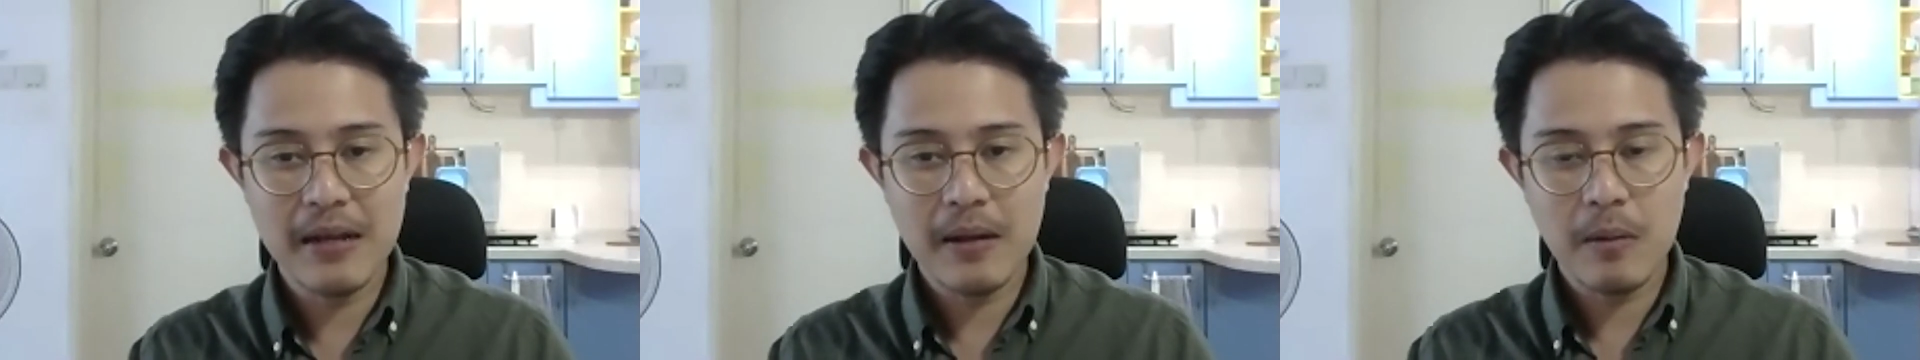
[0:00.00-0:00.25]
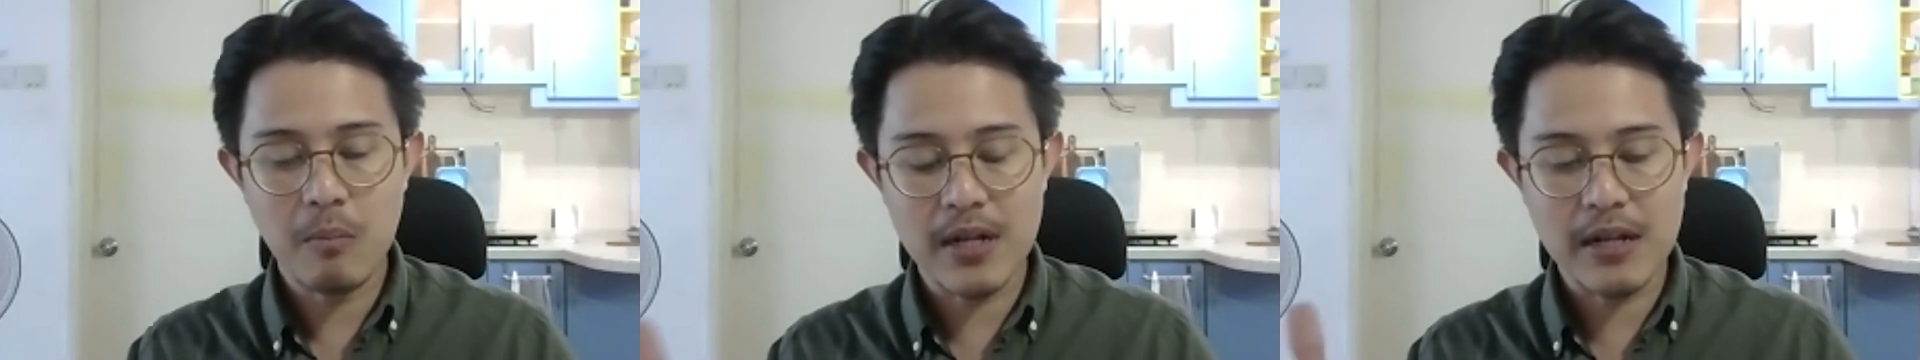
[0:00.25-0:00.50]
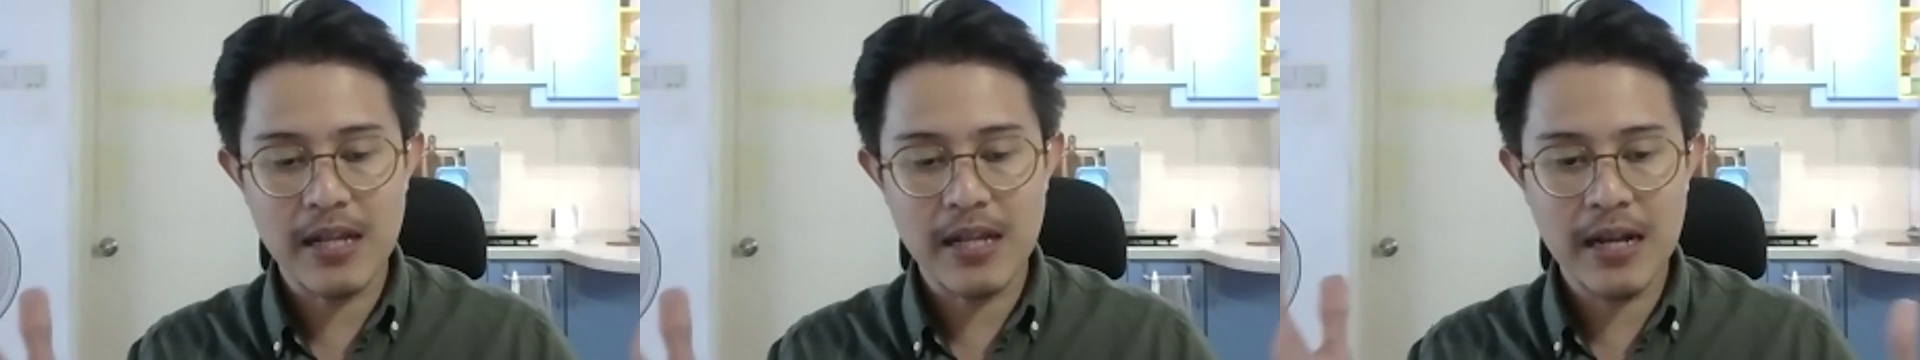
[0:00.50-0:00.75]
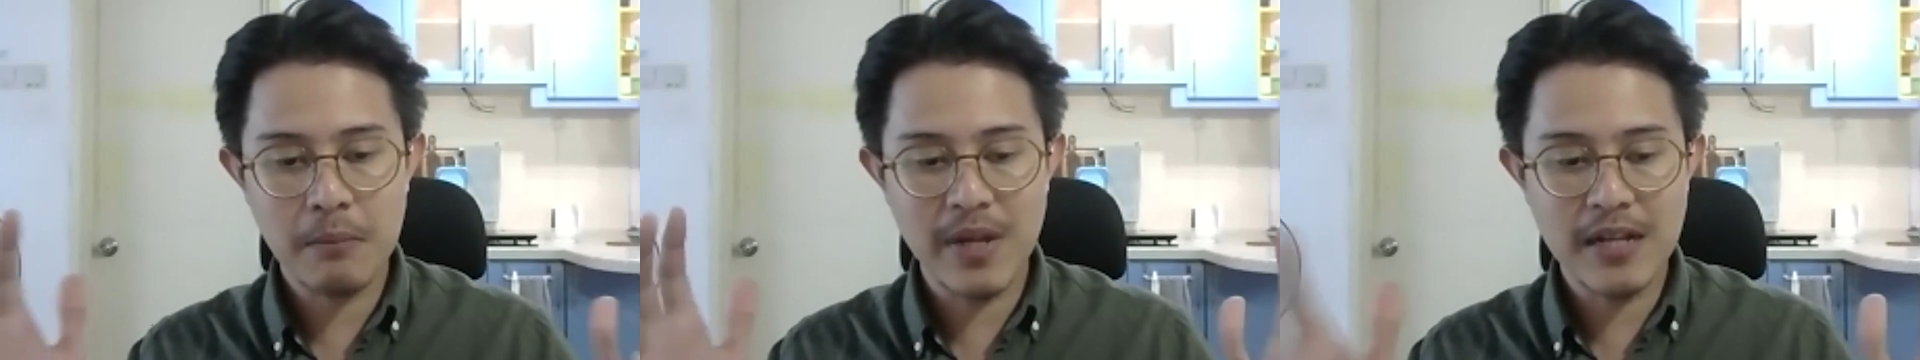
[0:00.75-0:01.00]
But
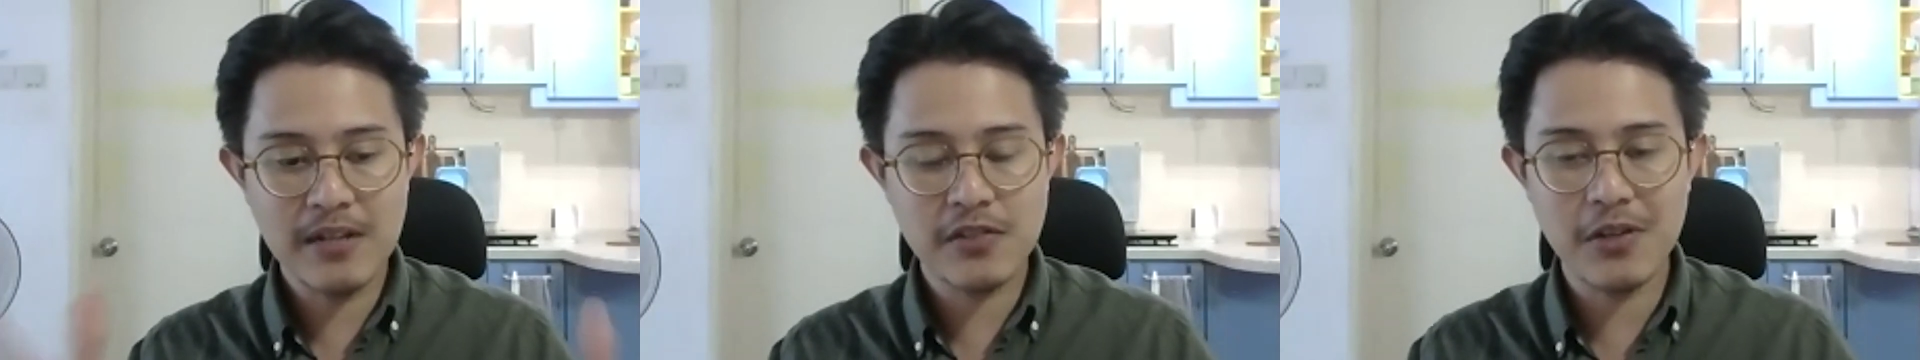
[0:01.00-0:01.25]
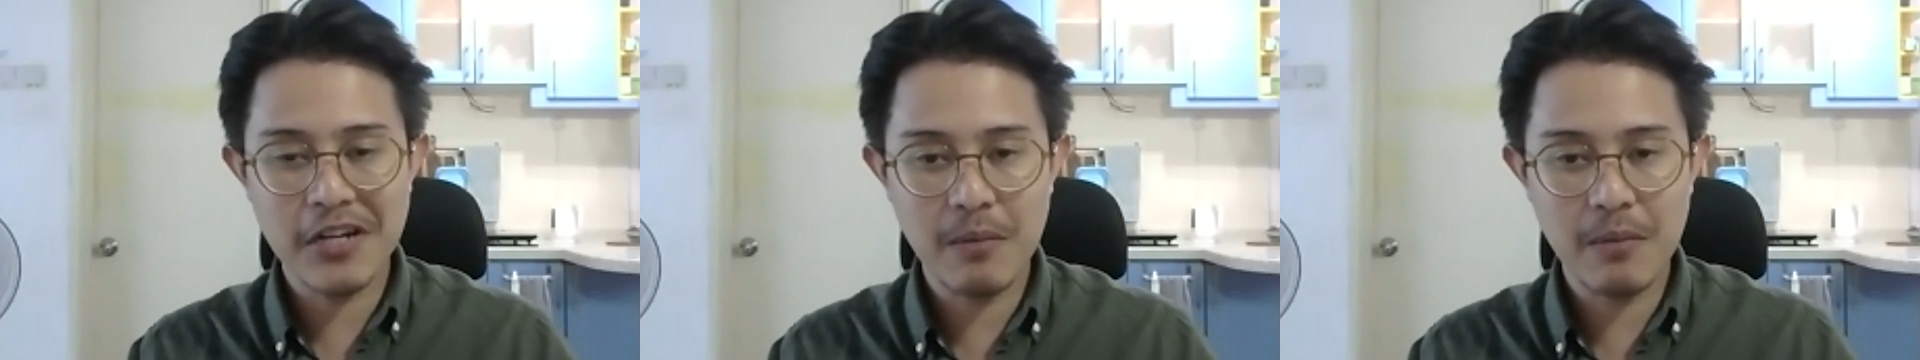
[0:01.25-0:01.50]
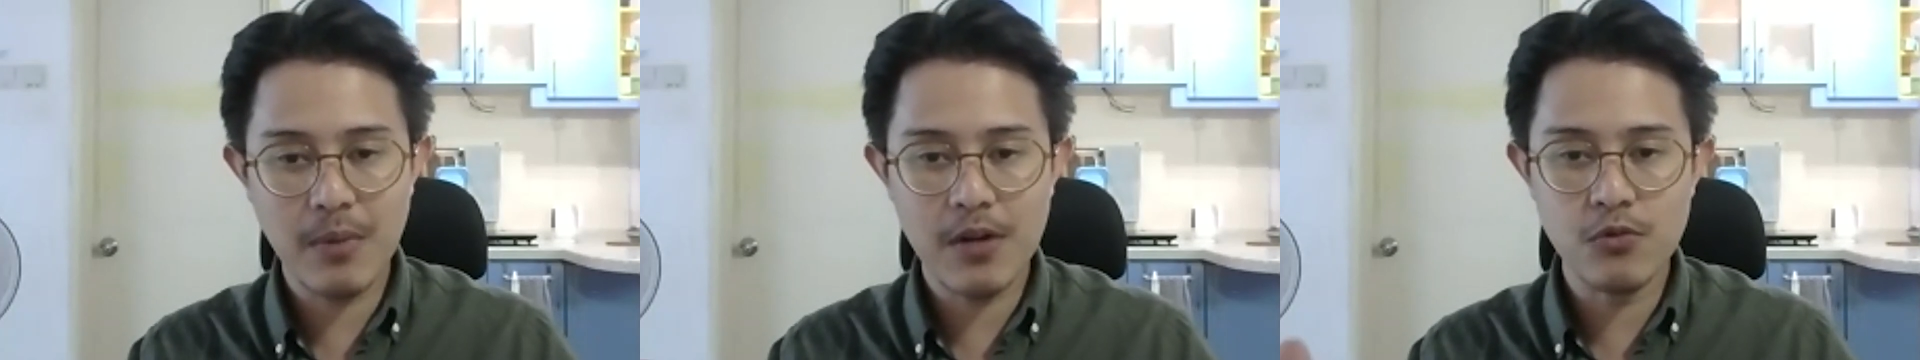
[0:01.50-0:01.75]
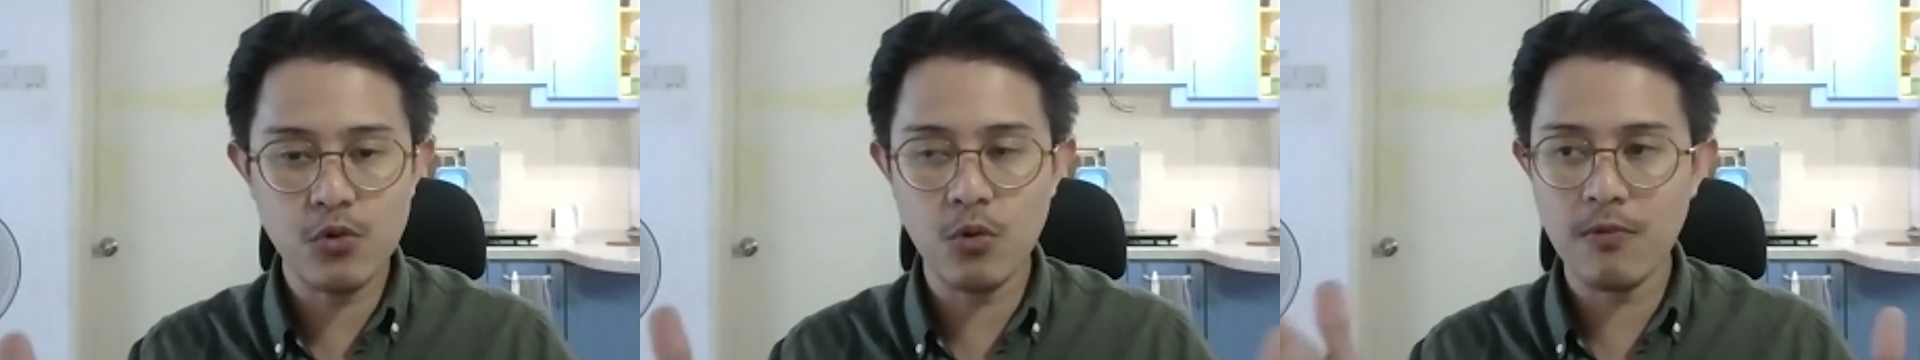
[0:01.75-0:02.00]
then being stuck in my
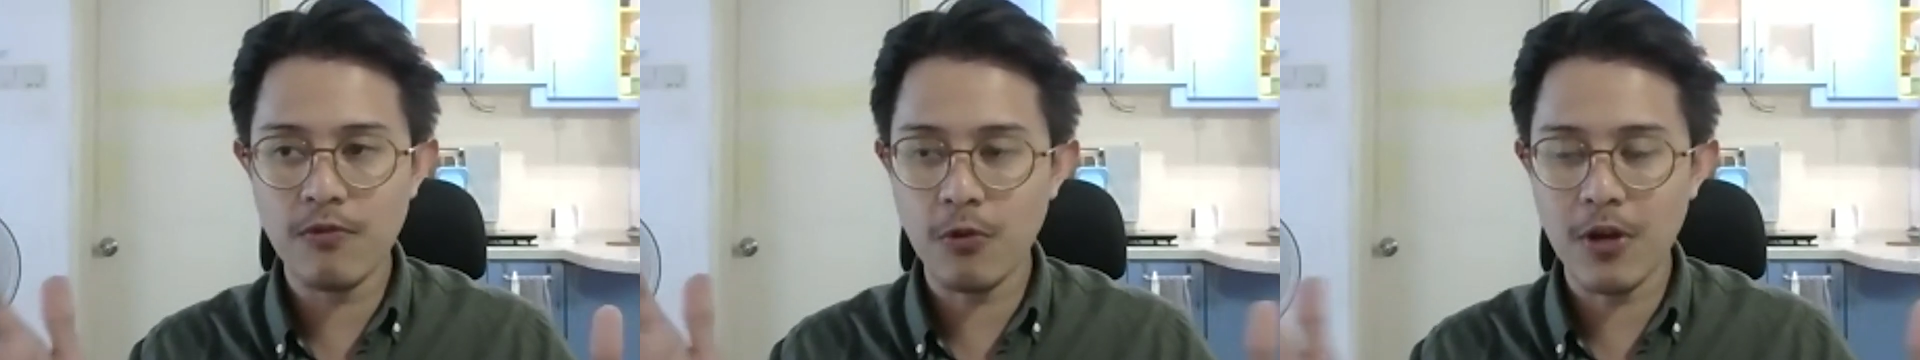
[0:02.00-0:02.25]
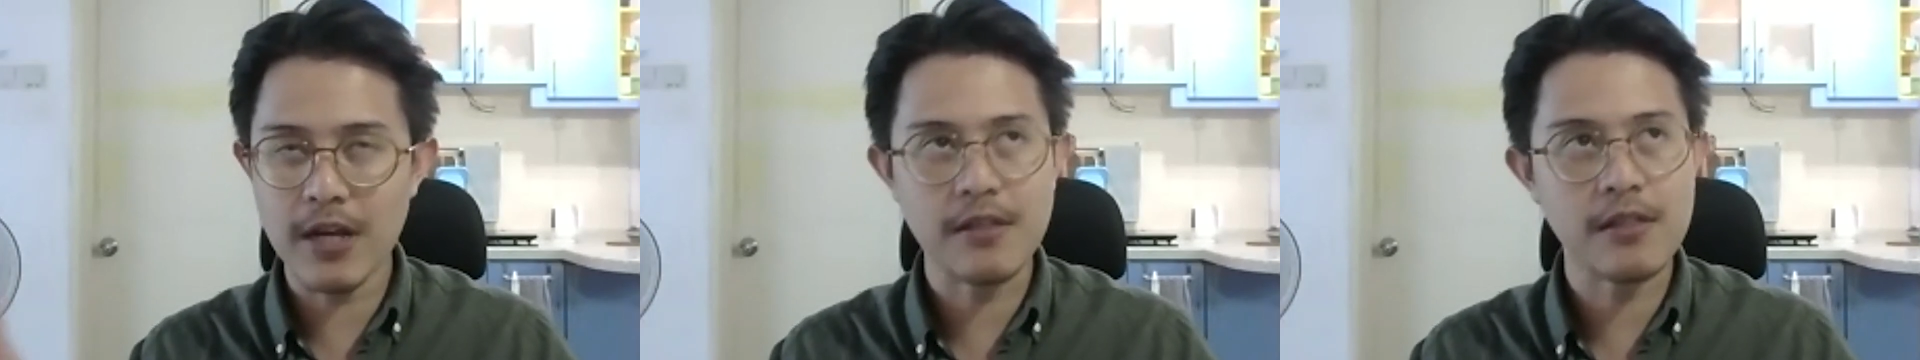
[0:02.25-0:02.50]
room for like